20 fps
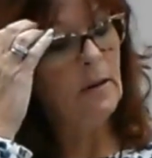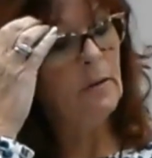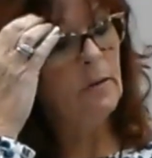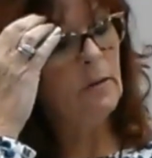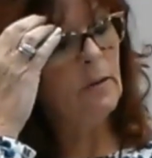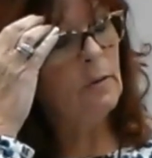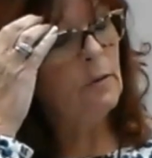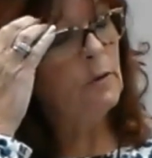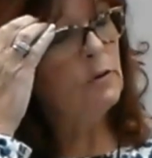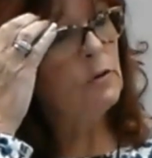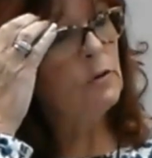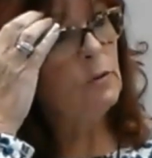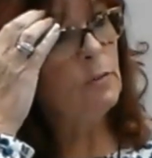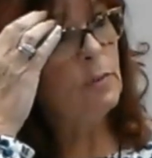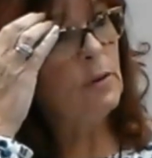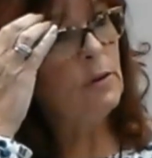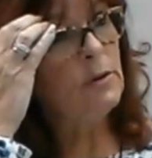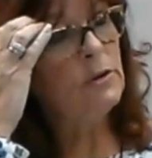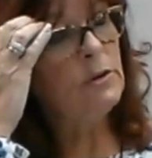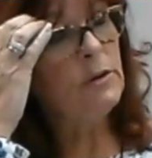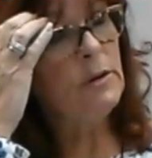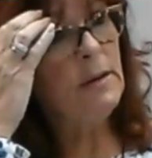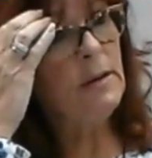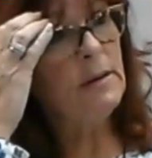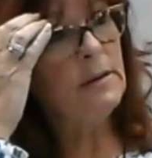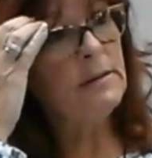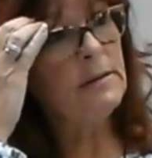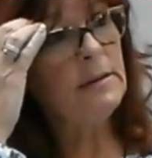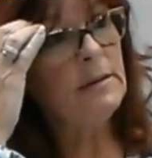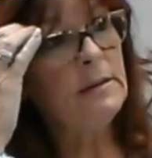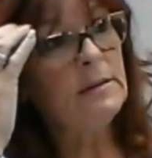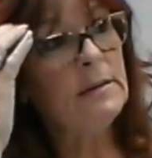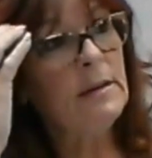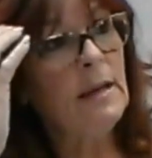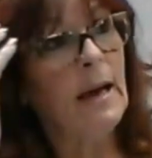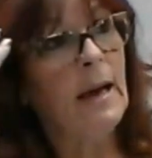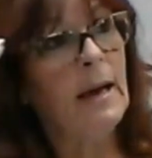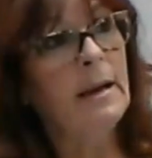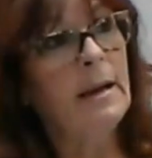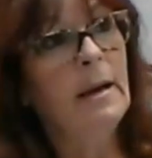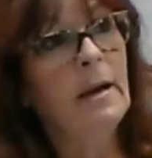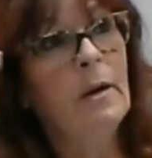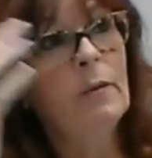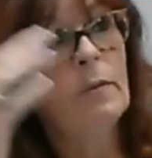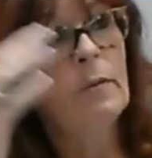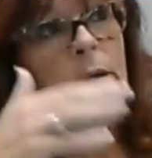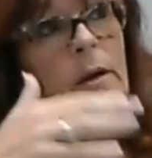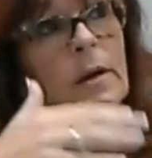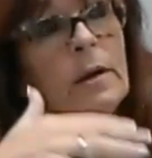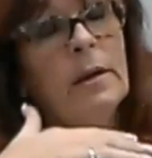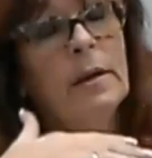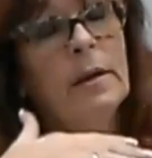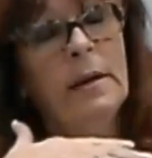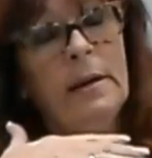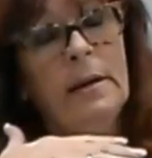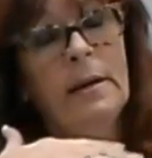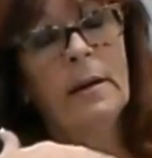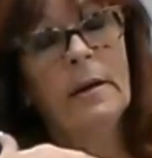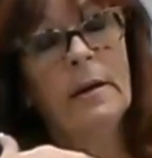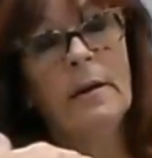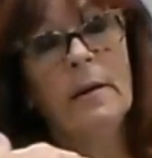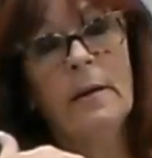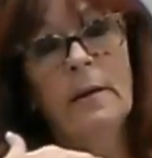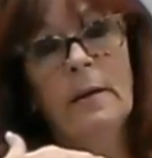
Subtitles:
32 plus years, is that really